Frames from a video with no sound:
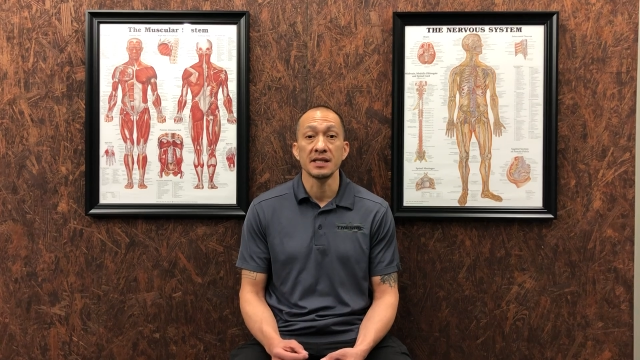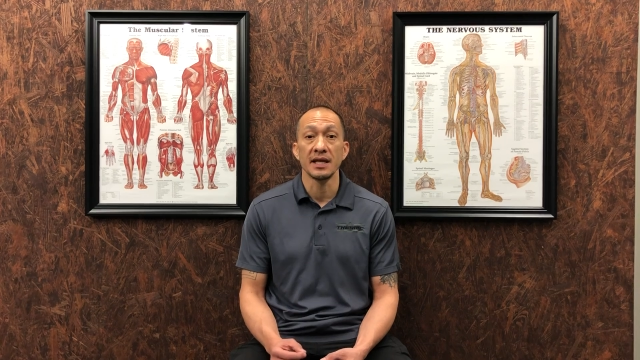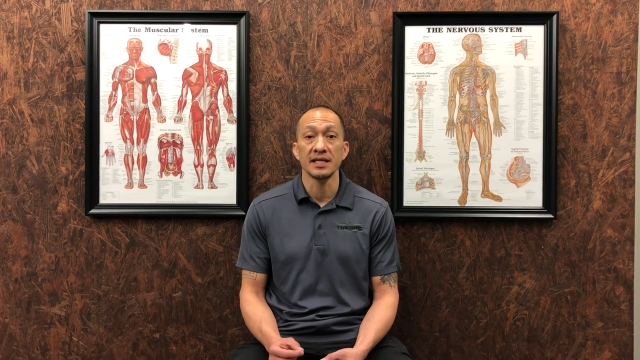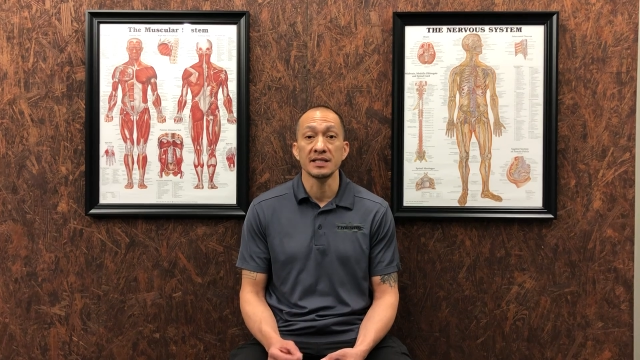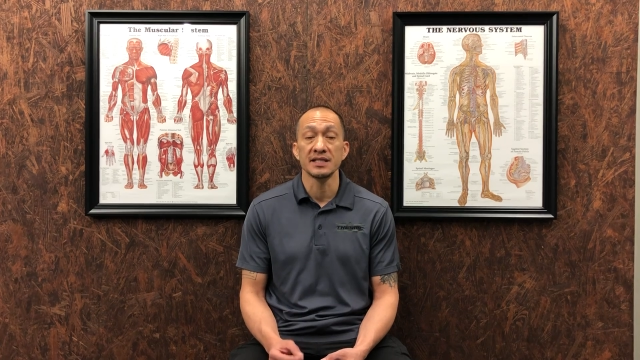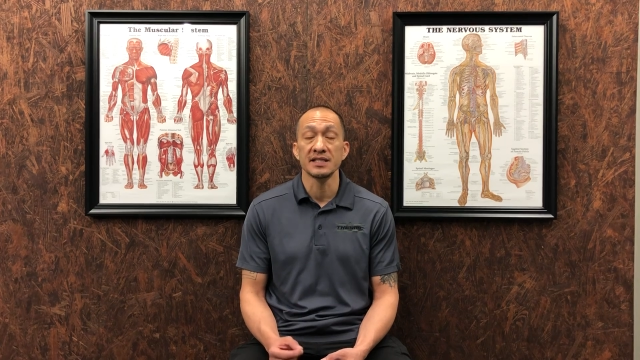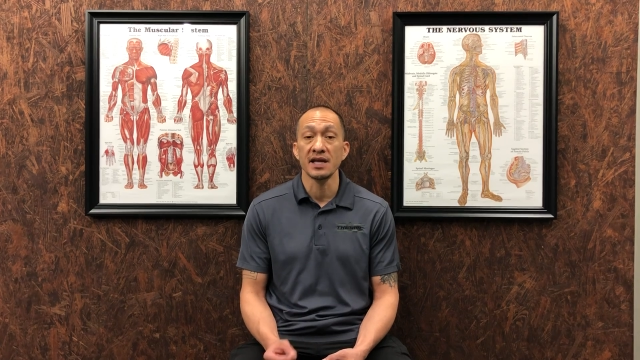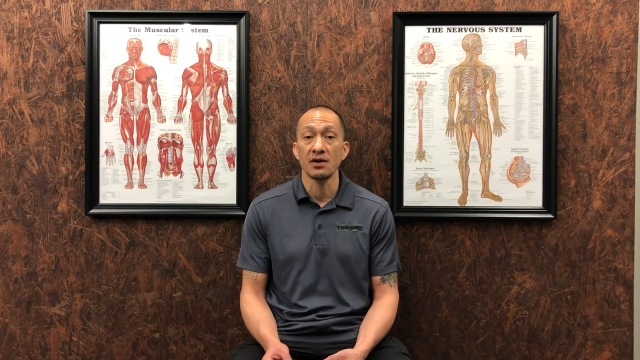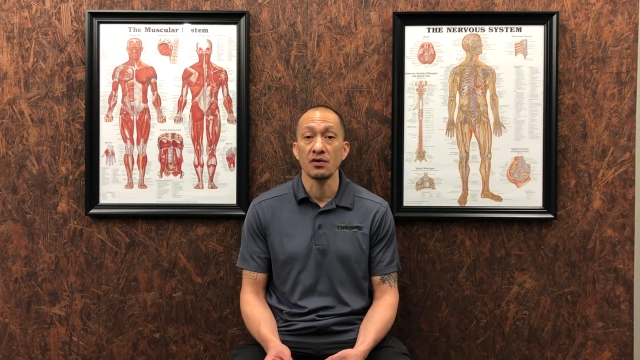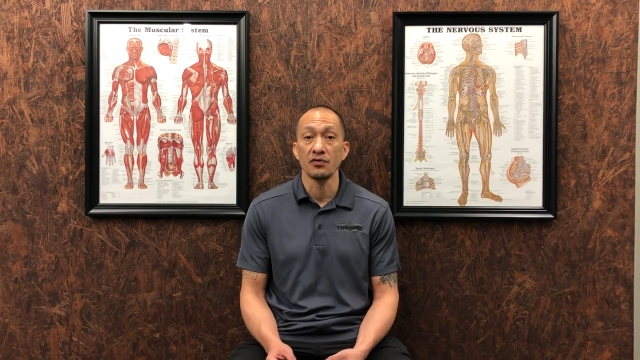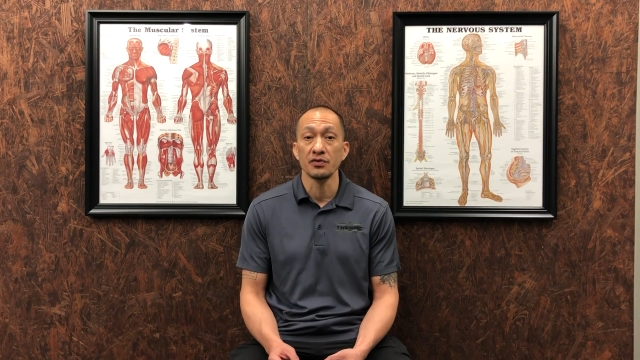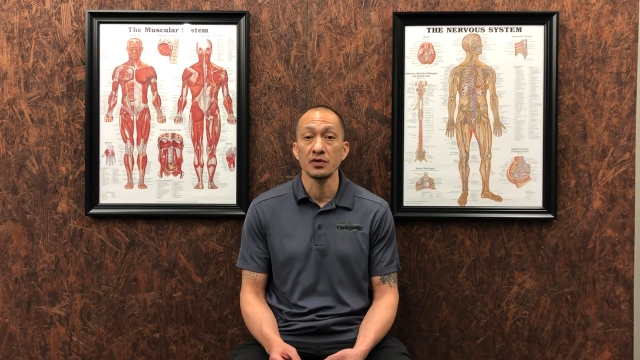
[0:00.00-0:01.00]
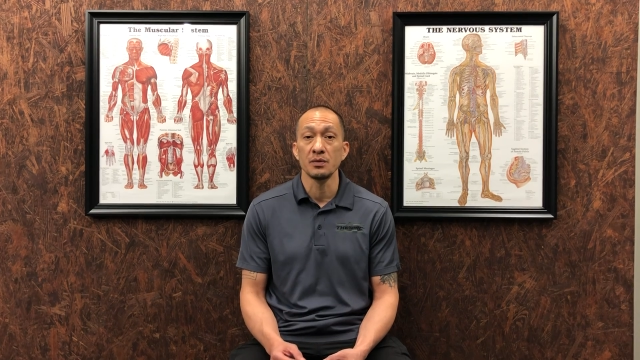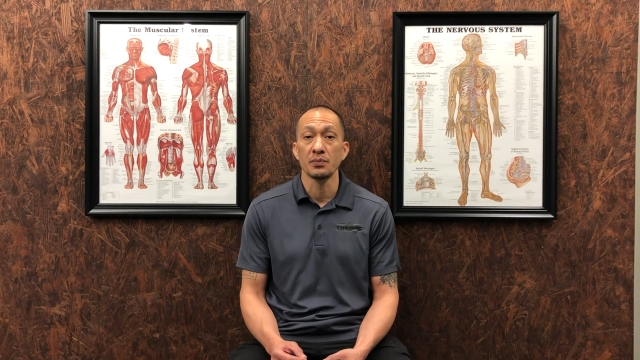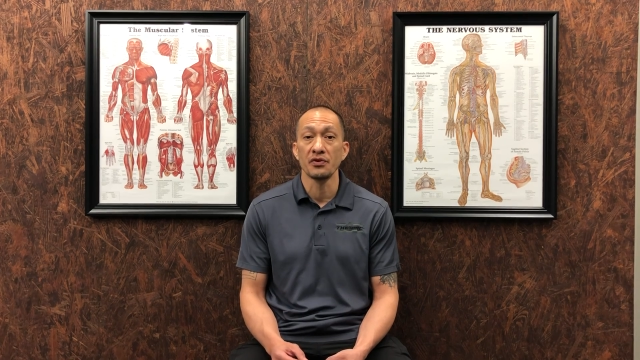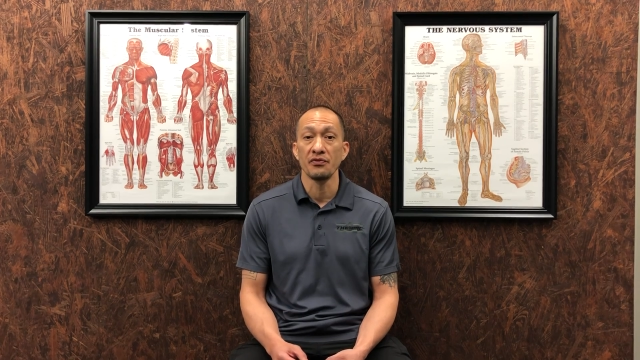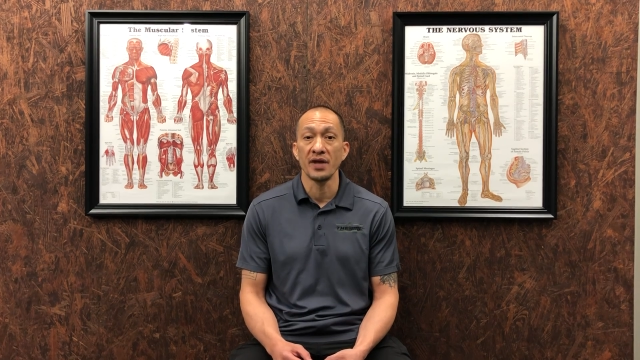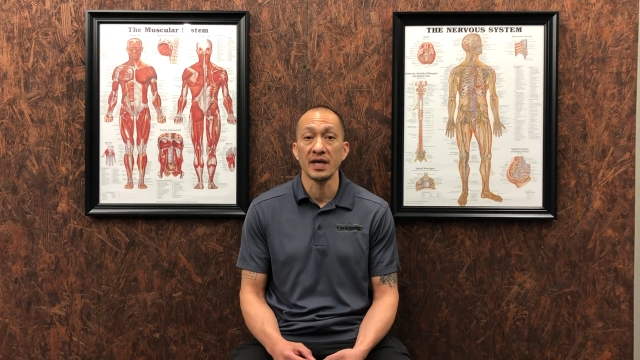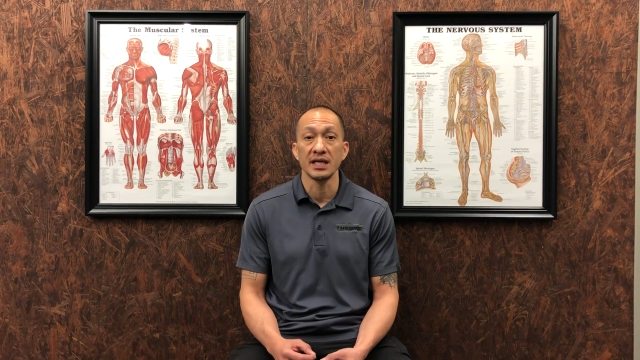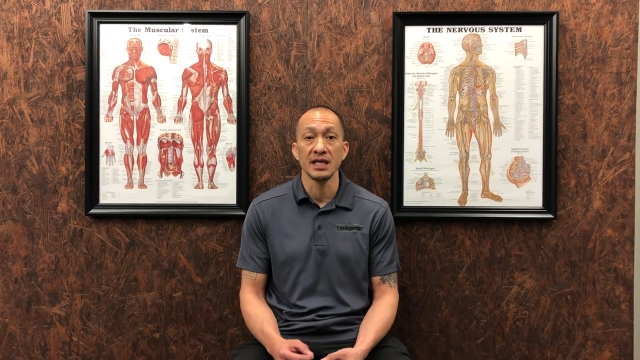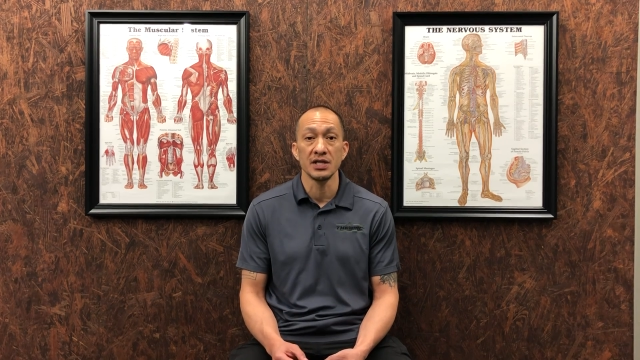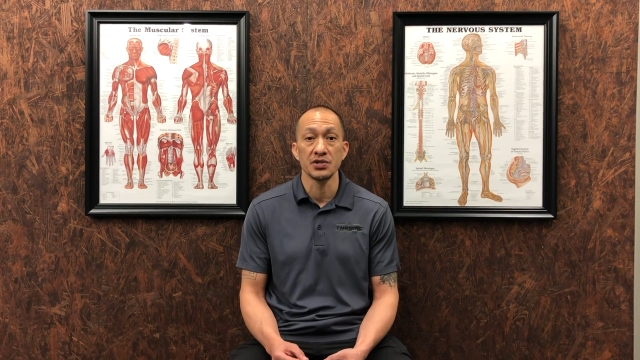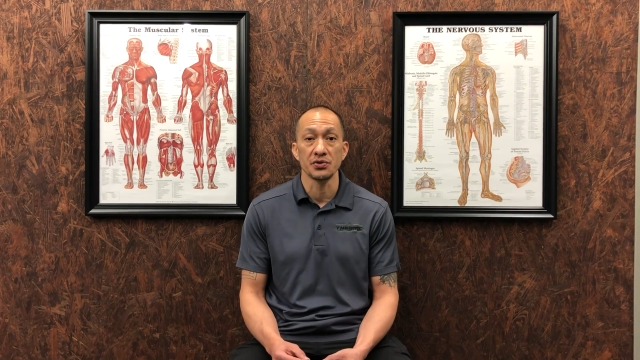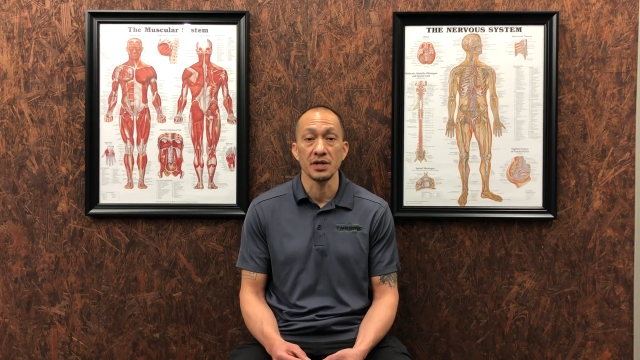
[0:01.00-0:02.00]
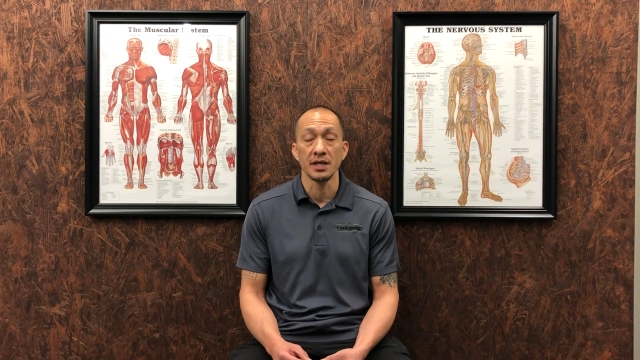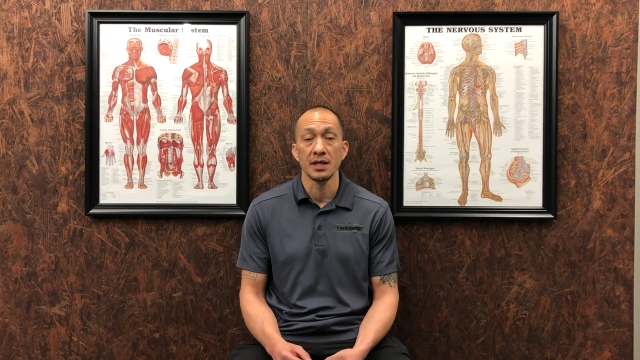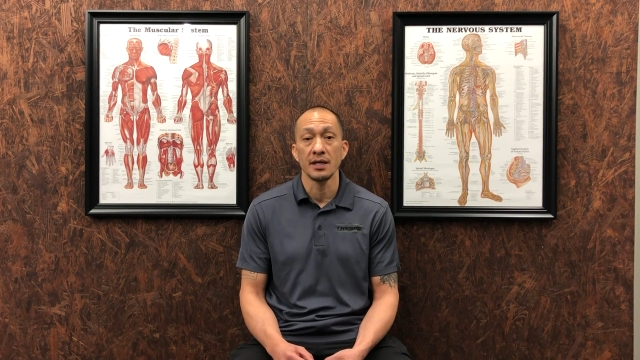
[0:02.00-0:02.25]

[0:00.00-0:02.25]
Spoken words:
itself to prevent injury.